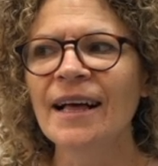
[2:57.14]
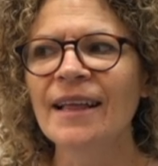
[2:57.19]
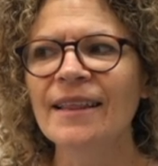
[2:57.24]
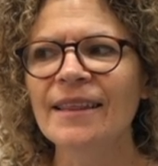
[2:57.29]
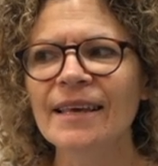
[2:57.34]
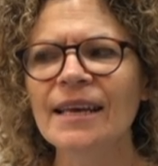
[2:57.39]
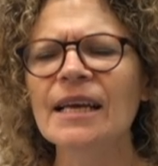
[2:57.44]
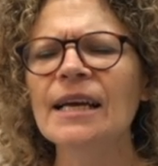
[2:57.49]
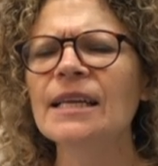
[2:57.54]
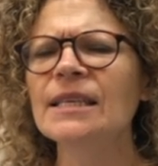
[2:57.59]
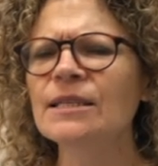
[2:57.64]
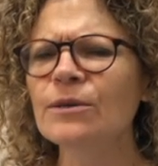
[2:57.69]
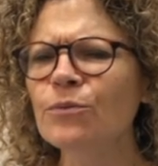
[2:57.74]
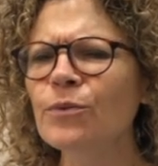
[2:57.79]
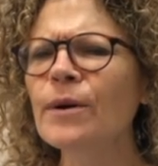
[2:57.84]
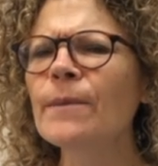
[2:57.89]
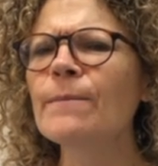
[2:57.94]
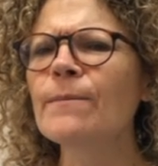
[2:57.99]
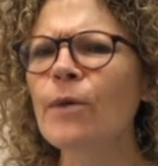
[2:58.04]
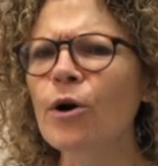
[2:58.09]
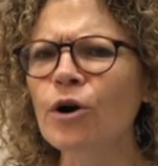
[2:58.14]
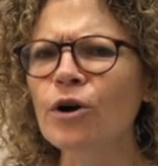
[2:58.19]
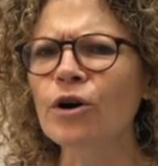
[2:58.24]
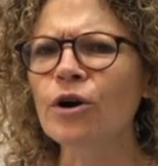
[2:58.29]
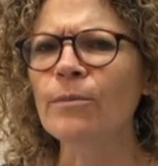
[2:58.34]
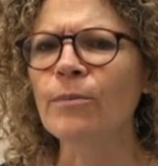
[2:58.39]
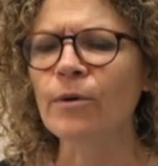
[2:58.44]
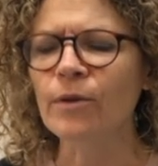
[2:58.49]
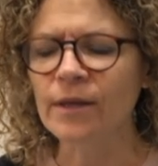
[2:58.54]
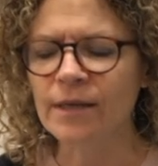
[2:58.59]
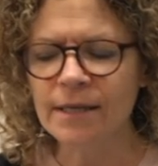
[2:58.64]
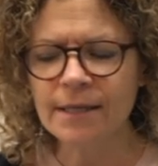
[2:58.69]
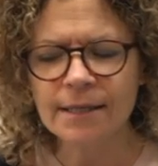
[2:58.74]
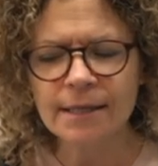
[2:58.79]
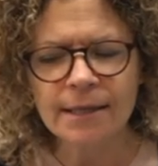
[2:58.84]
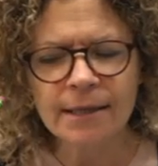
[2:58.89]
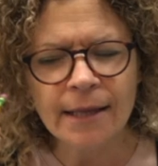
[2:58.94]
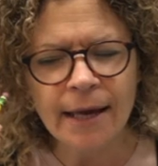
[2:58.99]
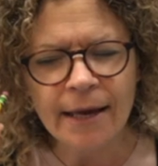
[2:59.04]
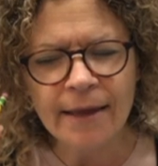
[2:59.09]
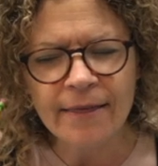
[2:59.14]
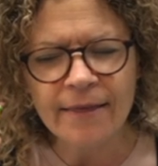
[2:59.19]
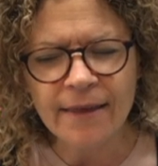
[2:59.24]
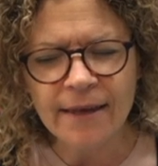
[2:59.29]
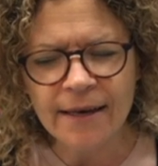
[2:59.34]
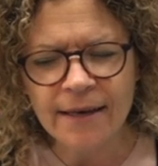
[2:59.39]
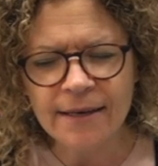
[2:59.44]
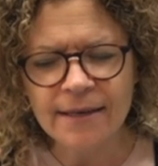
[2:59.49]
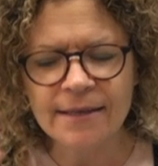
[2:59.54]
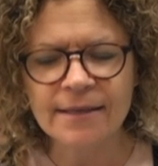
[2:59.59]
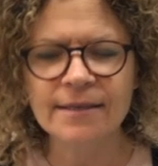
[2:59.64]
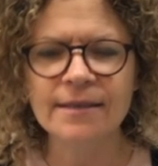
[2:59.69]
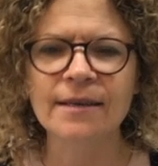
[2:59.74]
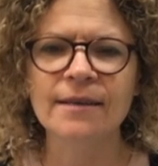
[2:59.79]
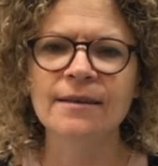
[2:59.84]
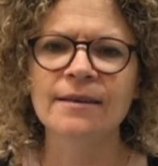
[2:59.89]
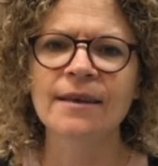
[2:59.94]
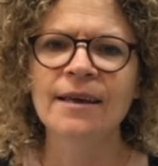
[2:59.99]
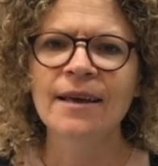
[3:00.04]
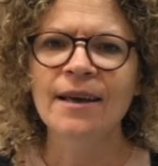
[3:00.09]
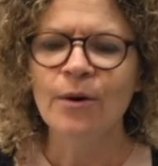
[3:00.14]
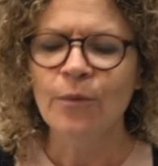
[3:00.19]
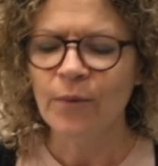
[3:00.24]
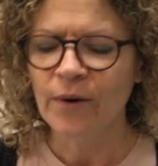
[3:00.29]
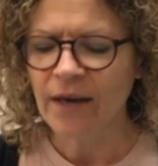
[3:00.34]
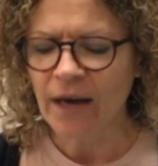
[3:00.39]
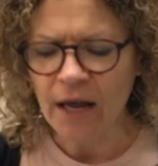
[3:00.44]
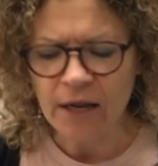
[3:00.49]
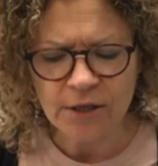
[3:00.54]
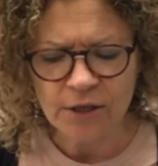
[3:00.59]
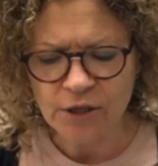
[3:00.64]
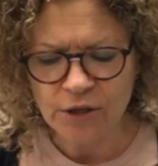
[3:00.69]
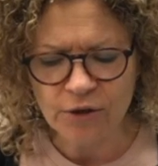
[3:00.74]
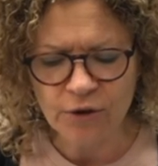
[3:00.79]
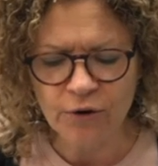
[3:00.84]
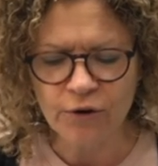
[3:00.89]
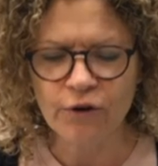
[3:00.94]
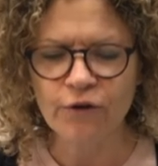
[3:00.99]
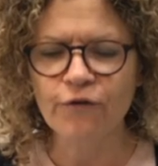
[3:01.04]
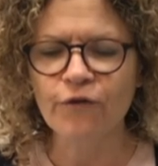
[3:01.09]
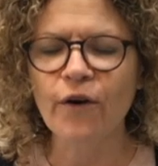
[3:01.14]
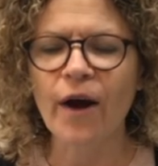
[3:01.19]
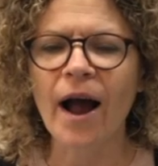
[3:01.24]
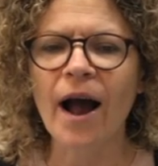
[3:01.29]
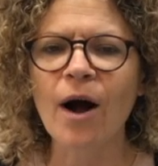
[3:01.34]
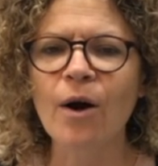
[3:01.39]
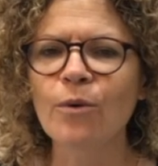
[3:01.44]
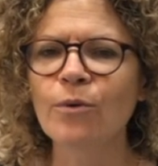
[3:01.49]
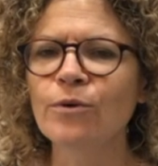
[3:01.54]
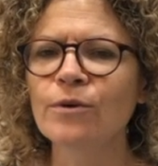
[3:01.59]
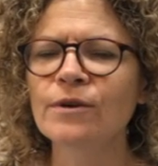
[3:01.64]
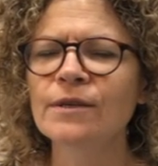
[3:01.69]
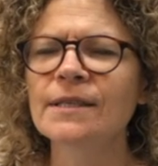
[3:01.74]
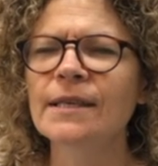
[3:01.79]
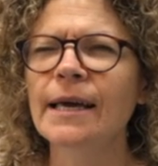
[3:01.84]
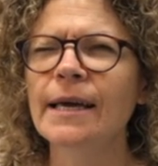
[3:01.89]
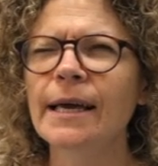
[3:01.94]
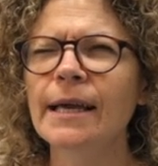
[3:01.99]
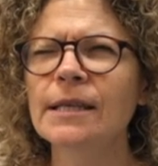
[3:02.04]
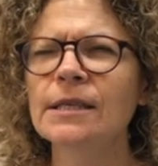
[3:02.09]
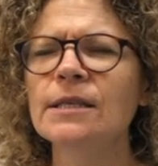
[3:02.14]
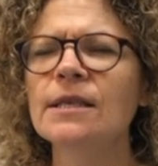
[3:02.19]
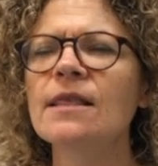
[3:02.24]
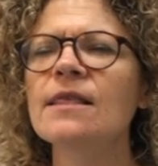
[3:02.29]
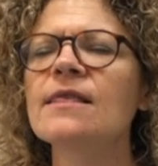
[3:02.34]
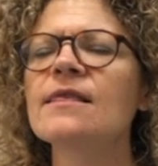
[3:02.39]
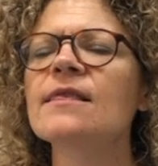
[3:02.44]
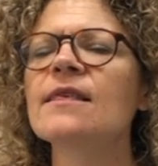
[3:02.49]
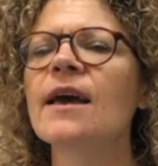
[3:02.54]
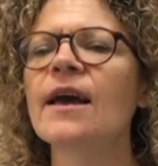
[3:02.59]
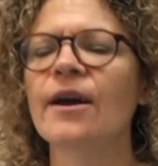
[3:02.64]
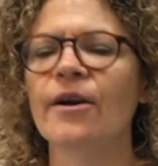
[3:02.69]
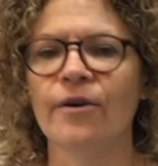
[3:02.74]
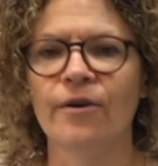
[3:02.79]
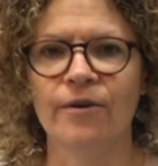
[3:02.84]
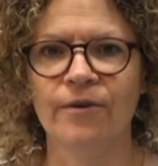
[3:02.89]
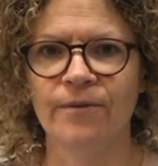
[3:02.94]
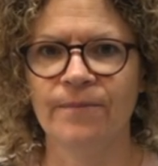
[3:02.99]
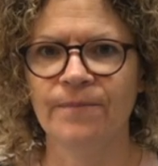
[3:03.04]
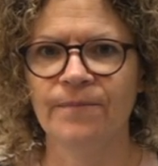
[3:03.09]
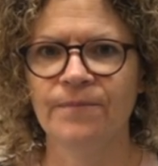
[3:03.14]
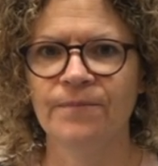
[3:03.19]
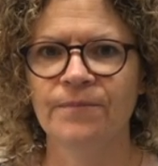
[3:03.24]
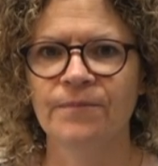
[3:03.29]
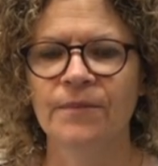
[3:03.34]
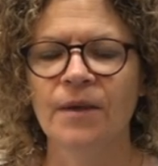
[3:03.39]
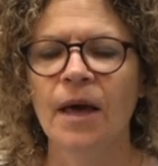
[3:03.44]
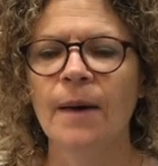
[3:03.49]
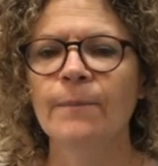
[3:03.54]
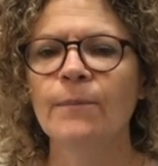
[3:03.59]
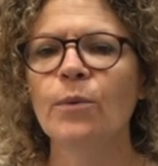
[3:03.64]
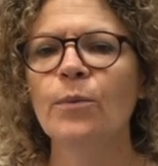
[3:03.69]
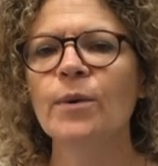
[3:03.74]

like it's a remarkable it isn't like this and we got to search for hours like it's there but